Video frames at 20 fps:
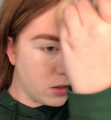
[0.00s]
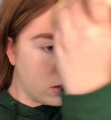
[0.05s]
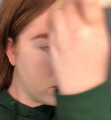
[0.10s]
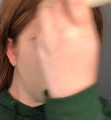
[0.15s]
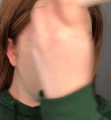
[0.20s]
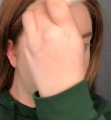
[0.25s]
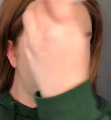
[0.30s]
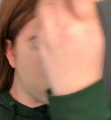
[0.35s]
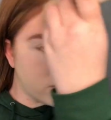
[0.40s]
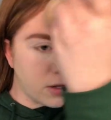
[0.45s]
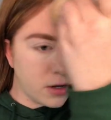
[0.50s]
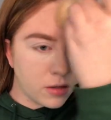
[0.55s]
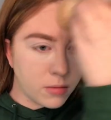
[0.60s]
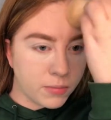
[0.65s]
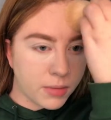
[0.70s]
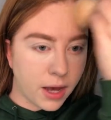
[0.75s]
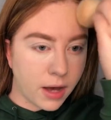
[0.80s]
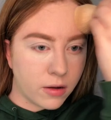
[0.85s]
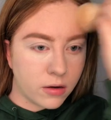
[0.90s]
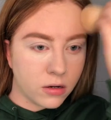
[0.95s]
setting
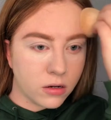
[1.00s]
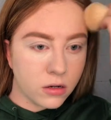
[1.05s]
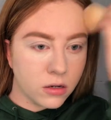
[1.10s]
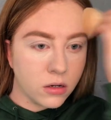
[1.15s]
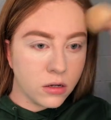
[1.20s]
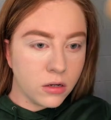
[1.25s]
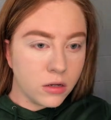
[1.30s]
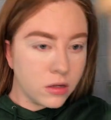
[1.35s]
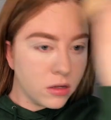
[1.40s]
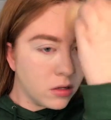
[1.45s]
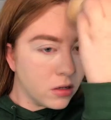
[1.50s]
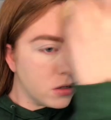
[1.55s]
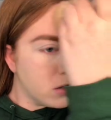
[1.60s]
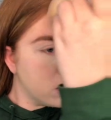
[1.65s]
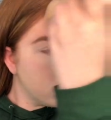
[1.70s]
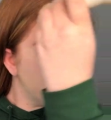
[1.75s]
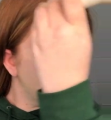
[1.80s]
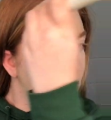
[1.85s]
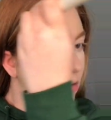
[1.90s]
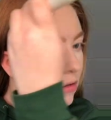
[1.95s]
powder,
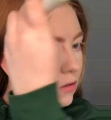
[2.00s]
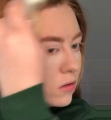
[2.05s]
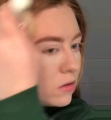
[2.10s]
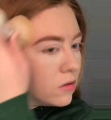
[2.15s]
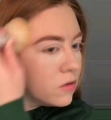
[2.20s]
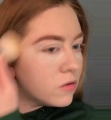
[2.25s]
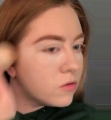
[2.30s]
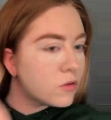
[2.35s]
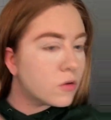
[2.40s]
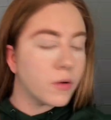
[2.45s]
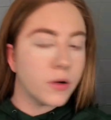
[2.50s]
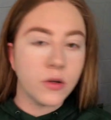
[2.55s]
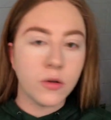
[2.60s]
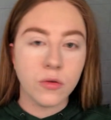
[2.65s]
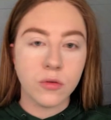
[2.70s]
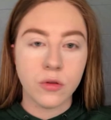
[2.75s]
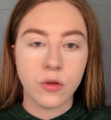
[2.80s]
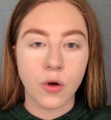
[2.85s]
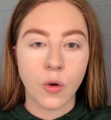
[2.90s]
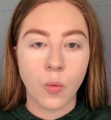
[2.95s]
so I don't
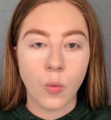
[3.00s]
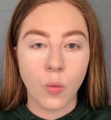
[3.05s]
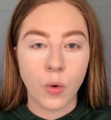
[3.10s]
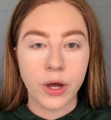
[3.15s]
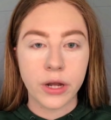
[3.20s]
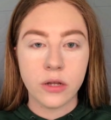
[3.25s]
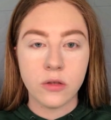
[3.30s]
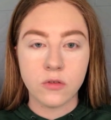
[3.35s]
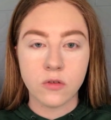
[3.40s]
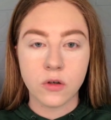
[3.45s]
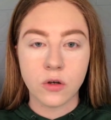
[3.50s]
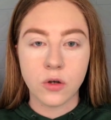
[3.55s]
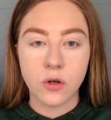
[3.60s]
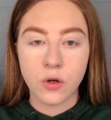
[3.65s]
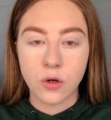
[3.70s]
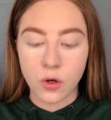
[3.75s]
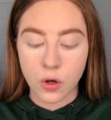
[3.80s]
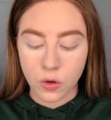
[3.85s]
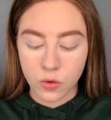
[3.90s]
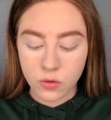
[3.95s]
look white as a
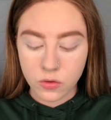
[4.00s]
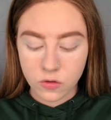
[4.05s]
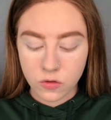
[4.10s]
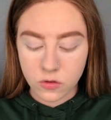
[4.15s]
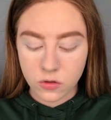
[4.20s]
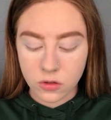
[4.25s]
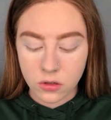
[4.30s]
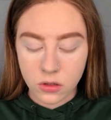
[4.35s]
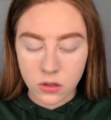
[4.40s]
ghost.